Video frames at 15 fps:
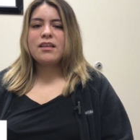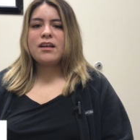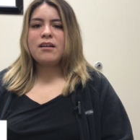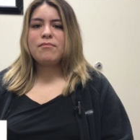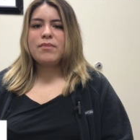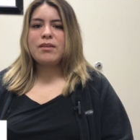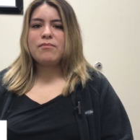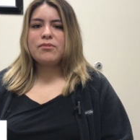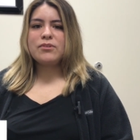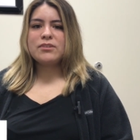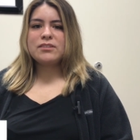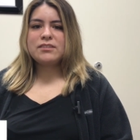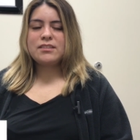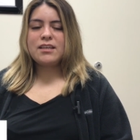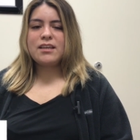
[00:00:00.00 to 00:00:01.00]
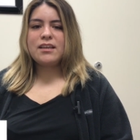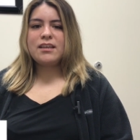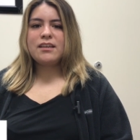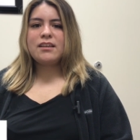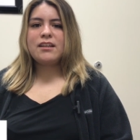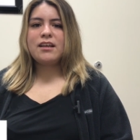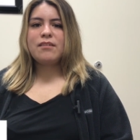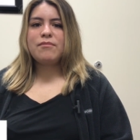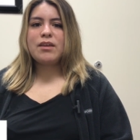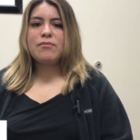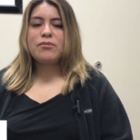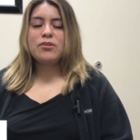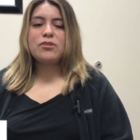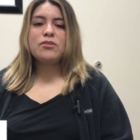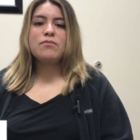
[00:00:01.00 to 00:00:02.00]
I'm able to sit, I'm
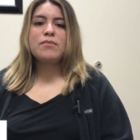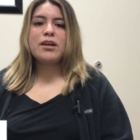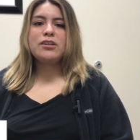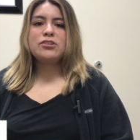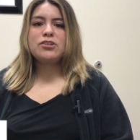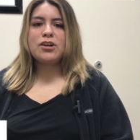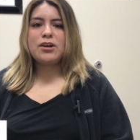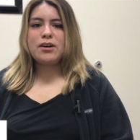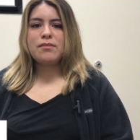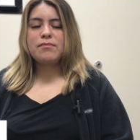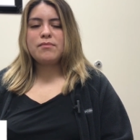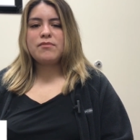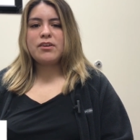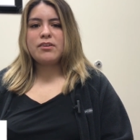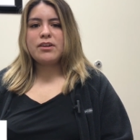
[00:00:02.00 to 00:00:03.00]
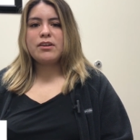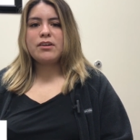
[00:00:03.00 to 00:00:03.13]
able to do my job very